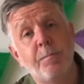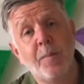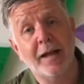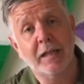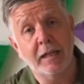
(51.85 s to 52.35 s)

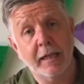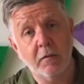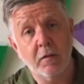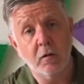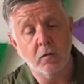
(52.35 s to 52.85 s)

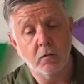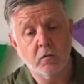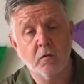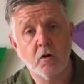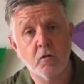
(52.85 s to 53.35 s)
battling the
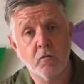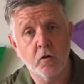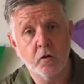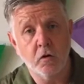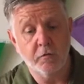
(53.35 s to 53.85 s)
old
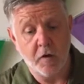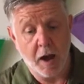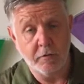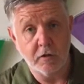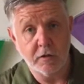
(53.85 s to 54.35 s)

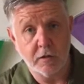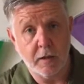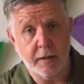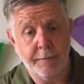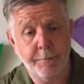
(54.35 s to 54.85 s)
coronavirus.
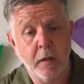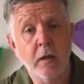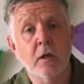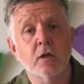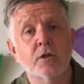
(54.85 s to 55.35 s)

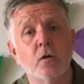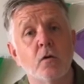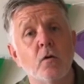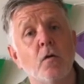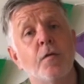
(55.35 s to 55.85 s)

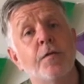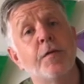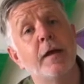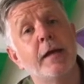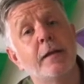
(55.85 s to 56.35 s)
So
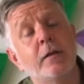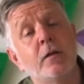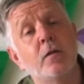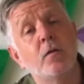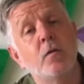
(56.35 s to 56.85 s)
they
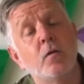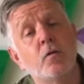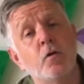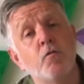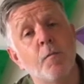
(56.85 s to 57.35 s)

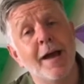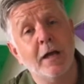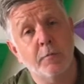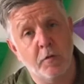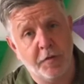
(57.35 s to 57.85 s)
do
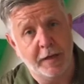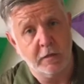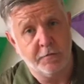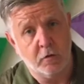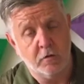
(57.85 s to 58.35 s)
remarkable
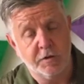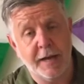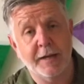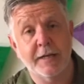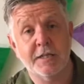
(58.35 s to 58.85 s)
things for us,
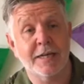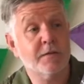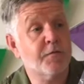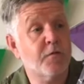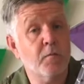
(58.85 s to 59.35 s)
the
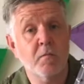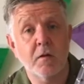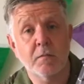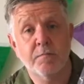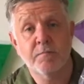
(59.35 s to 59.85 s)
NHS, from
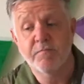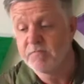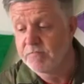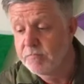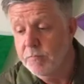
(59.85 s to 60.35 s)
the
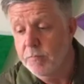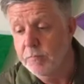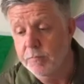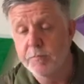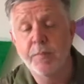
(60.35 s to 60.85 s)

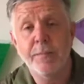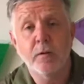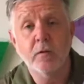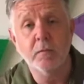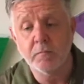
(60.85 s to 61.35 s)

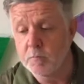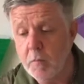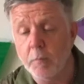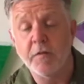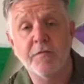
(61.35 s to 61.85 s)
people that
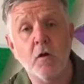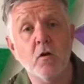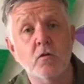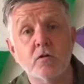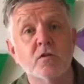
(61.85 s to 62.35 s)
mop the
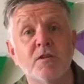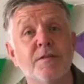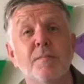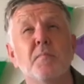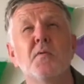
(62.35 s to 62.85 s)
floors
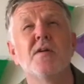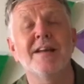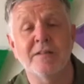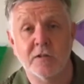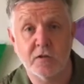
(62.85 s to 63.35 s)
to the
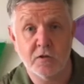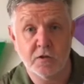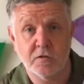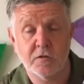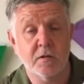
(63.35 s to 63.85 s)
brain
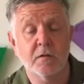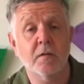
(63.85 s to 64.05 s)
surgeons that